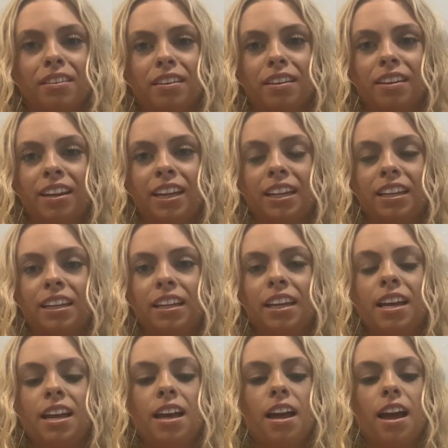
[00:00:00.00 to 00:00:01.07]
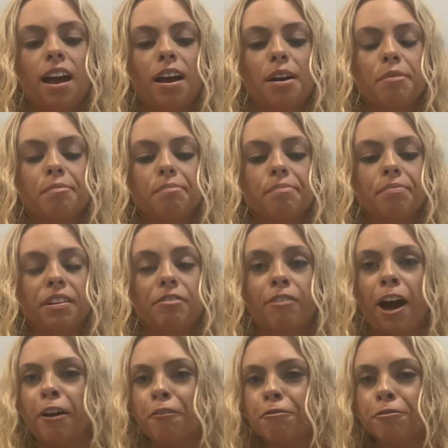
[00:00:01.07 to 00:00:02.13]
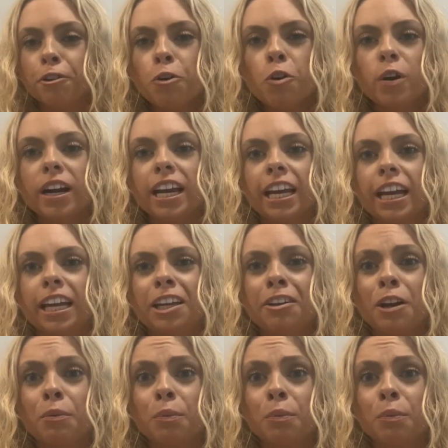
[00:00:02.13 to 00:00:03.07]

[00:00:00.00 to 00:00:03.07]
the vinyl flooring, and